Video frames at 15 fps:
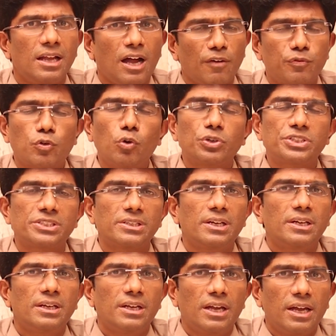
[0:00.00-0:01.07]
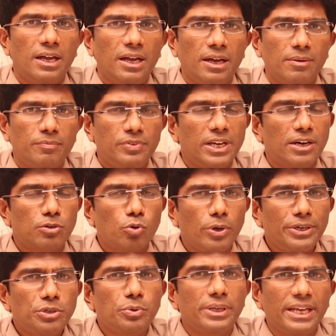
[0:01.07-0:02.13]
Of course, we are
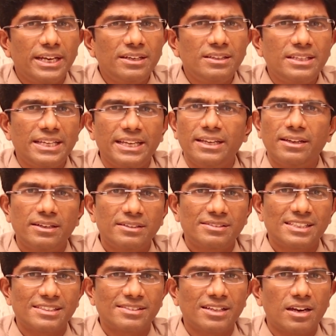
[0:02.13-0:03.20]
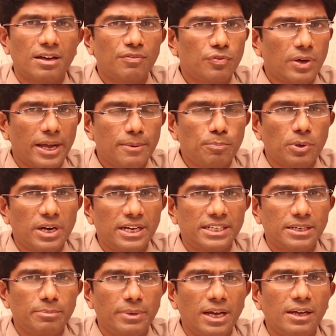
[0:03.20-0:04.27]
going to end the session of
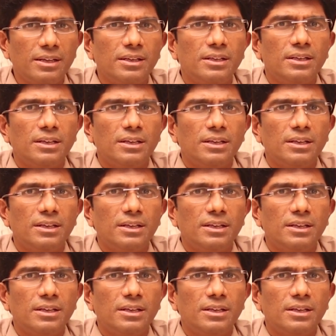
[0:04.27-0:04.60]
hyponatremia